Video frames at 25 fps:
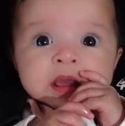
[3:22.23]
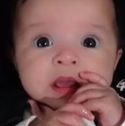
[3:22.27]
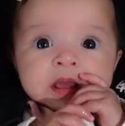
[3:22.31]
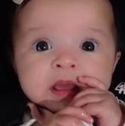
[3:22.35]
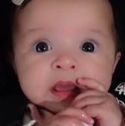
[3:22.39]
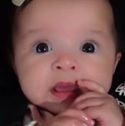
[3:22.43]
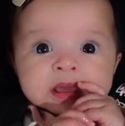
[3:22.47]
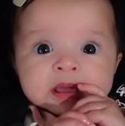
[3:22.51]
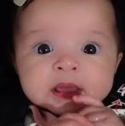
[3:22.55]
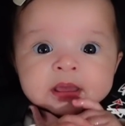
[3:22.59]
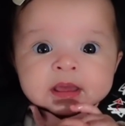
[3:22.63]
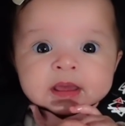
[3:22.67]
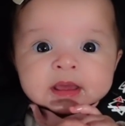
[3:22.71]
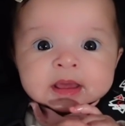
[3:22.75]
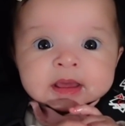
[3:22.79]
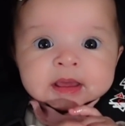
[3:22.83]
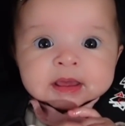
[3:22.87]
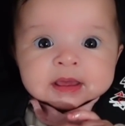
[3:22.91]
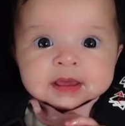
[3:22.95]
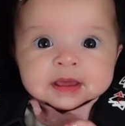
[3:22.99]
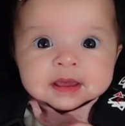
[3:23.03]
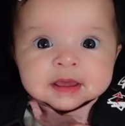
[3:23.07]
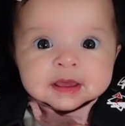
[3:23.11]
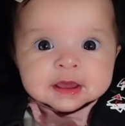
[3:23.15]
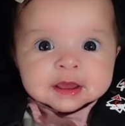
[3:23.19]
Say hi to
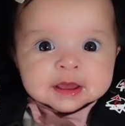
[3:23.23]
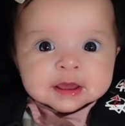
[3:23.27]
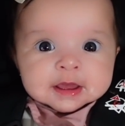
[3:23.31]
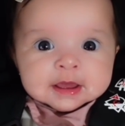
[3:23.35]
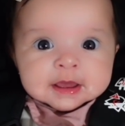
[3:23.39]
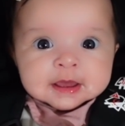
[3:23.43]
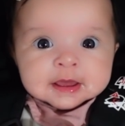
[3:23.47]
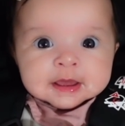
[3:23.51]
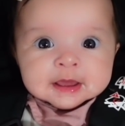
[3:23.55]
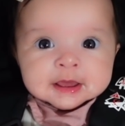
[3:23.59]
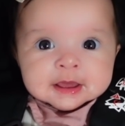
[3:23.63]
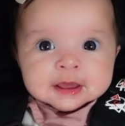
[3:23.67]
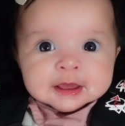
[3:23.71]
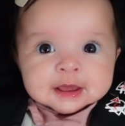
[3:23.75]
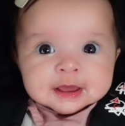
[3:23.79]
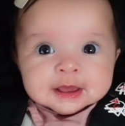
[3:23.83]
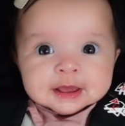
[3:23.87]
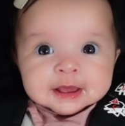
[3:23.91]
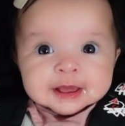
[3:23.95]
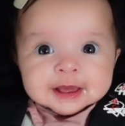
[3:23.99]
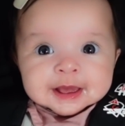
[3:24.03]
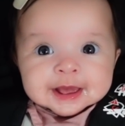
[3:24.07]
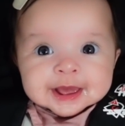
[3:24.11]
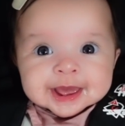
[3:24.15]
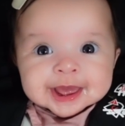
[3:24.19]
everybody.
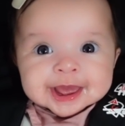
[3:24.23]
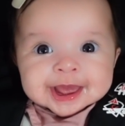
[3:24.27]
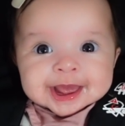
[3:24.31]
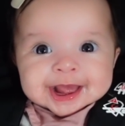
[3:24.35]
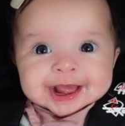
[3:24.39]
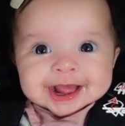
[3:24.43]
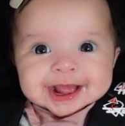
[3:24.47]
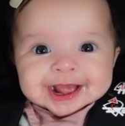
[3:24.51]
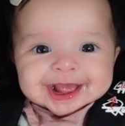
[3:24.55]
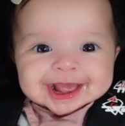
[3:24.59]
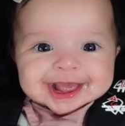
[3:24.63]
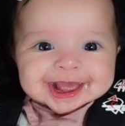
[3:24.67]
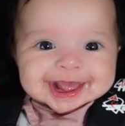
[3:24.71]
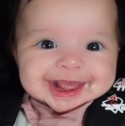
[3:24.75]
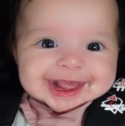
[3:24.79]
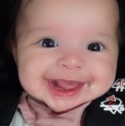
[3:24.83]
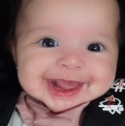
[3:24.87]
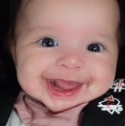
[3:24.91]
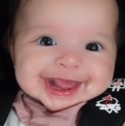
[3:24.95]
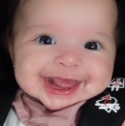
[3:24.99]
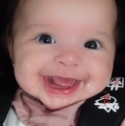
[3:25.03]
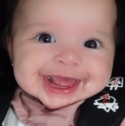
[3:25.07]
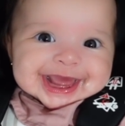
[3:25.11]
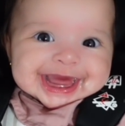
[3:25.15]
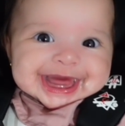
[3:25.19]
Say hi.
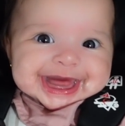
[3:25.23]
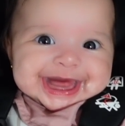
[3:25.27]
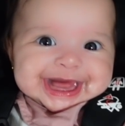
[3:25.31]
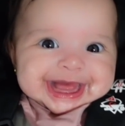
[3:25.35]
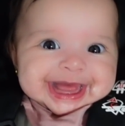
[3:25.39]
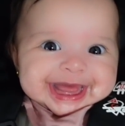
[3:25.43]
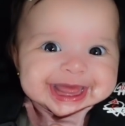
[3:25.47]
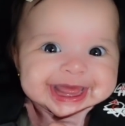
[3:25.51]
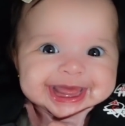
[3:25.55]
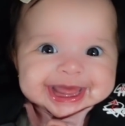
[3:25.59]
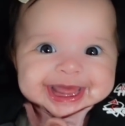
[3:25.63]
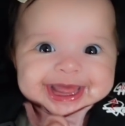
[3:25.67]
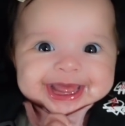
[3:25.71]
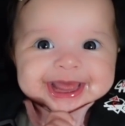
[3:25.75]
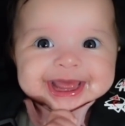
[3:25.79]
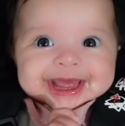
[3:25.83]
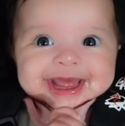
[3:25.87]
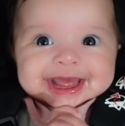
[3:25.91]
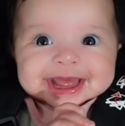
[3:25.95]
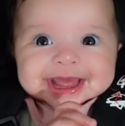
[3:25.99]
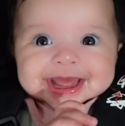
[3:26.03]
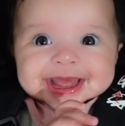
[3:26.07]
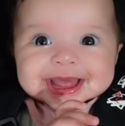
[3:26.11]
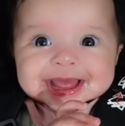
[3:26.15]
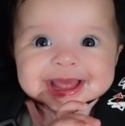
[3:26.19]

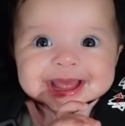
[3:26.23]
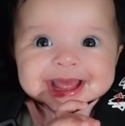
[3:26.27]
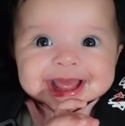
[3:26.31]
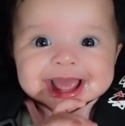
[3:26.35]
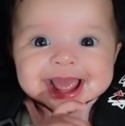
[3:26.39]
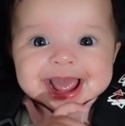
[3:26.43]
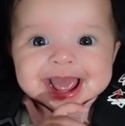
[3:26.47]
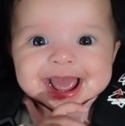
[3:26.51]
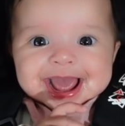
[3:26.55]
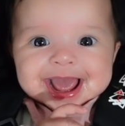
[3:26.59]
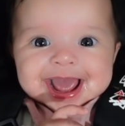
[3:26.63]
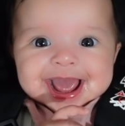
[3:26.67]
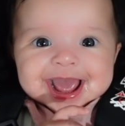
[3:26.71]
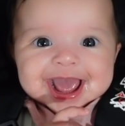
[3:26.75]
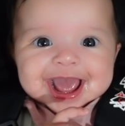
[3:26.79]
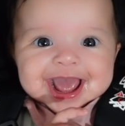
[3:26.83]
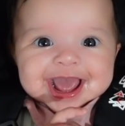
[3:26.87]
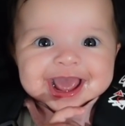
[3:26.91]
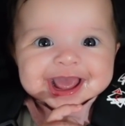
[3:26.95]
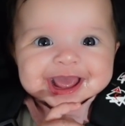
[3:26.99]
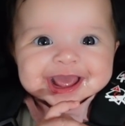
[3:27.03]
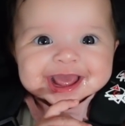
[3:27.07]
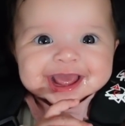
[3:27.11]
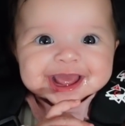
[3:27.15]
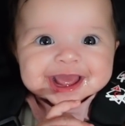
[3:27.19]
Yeah.
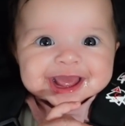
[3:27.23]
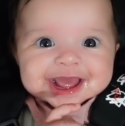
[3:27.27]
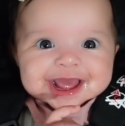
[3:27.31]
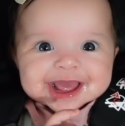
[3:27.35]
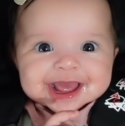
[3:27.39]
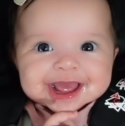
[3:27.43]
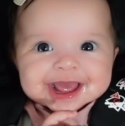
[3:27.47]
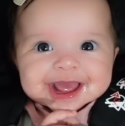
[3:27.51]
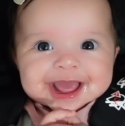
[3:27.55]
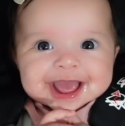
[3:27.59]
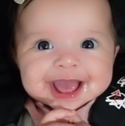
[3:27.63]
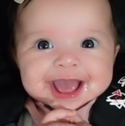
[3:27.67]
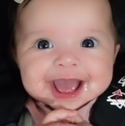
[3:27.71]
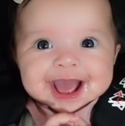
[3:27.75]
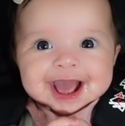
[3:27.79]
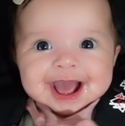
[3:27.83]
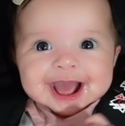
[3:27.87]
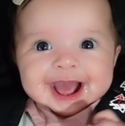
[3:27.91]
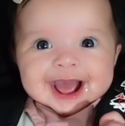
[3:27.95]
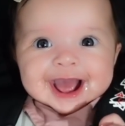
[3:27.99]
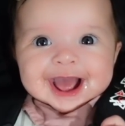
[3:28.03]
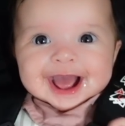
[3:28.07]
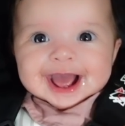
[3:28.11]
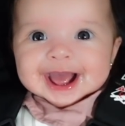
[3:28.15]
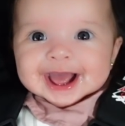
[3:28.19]
Good job, baby.
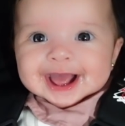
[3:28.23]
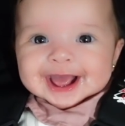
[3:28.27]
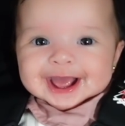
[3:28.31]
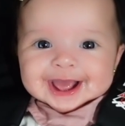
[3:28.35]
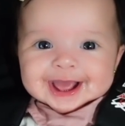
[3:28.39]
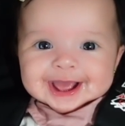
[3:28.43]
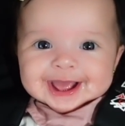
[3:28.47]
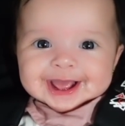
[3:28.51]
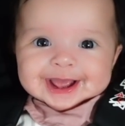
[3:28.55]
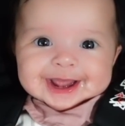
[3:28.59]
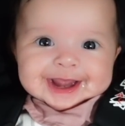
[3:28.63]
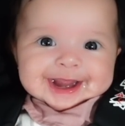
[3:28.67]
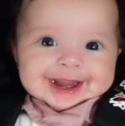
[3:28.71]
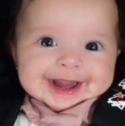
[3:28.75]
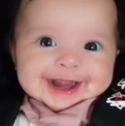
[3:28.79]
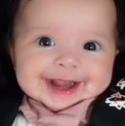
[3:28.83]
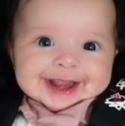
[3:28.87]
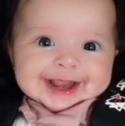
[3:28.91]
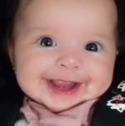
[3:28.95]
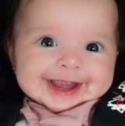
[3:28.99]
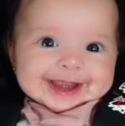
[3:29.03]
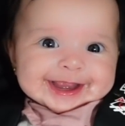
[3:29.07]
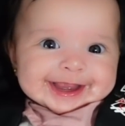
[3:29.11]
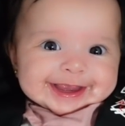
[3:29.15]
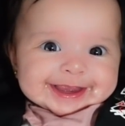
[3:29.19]
You did so good
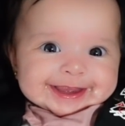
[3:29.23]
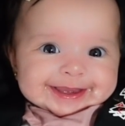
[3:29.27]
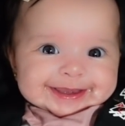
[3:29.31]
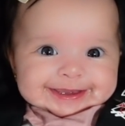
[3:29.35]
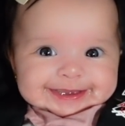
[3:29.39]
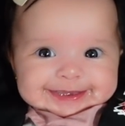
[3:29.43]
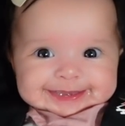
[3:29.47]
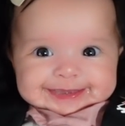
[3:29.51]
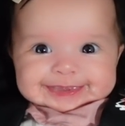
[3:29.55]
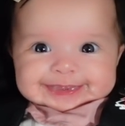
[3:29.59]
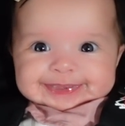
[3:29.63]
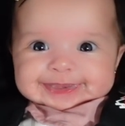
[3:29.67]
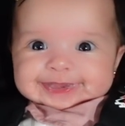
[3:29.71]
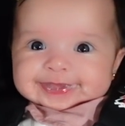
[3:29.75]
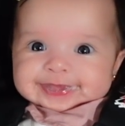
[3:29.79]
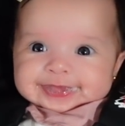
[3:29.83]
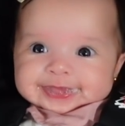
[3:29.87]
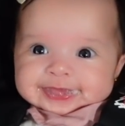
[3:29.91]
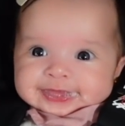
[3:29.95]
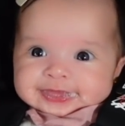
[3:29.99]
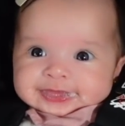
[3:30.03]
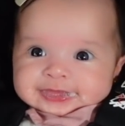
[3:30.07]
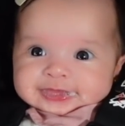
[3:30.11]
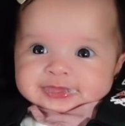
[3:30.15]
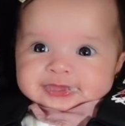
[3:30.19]
on that flight.
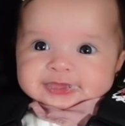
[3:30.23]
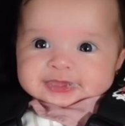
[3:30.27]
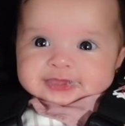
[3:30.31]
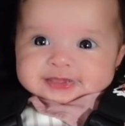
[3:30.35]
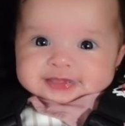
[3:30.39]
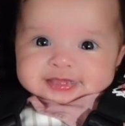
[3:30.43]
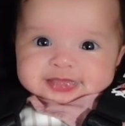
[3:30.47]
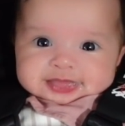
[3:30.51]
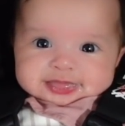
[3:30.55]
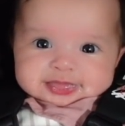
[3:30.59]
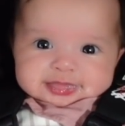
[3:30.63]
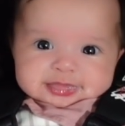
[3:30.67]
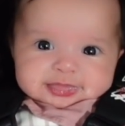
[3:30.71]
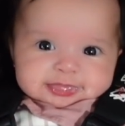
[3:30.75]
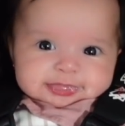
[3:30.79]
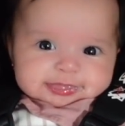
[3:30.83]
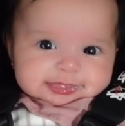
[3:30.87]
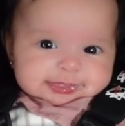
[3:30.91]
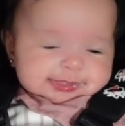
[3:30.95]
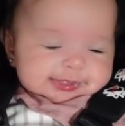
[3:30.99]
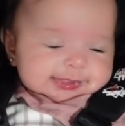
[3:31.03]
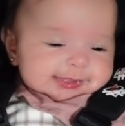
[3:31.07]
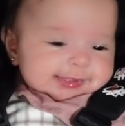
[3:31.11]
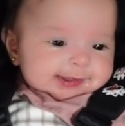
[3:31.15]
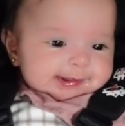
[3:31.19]
I was so proud of
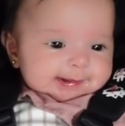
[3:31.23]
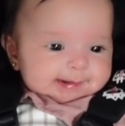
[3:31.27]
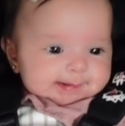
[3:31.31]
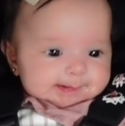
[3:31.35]
you.